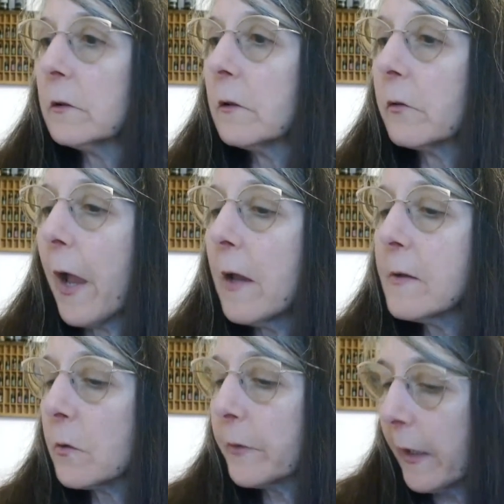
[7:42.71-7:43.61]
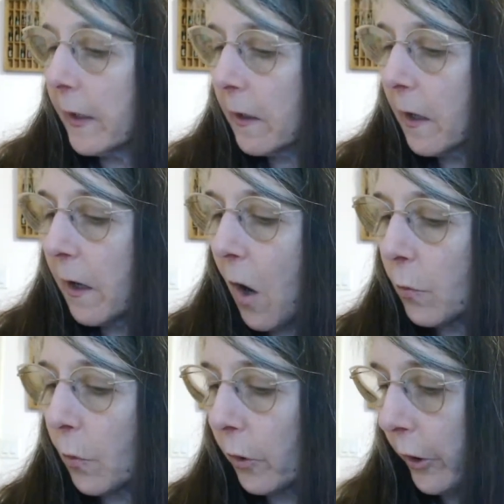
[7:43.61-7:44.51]
Okay, so getting a
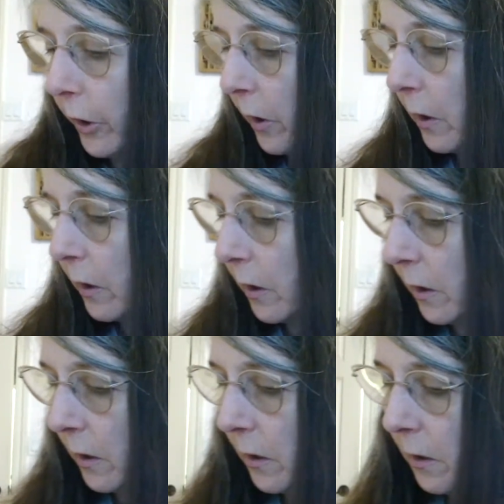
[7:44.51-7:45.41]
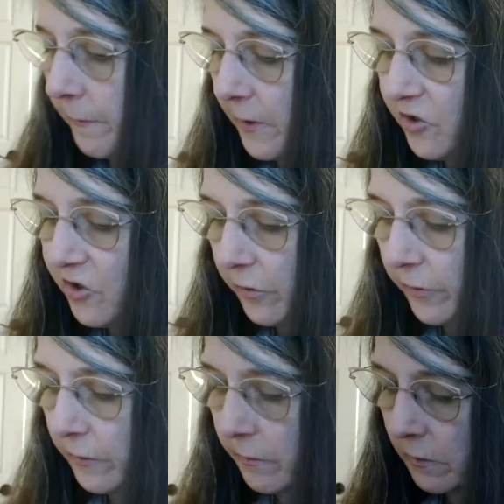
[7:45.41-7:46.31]
roller, I'll show
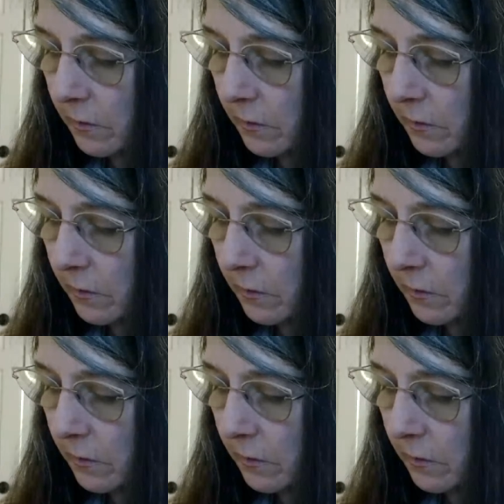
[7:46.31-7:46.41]
you.